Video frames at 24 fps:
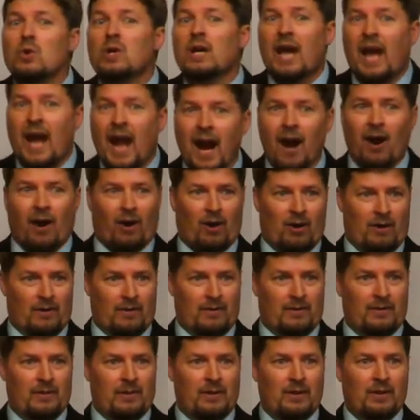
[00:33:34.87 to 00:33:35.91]
care,
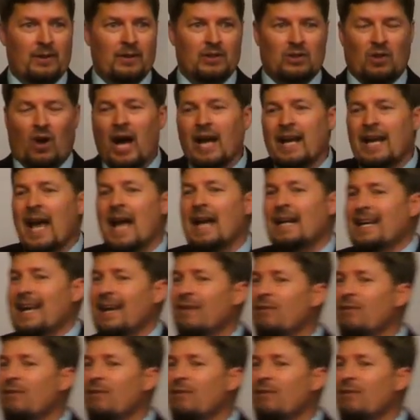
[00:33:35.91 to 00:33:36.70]
so I can't give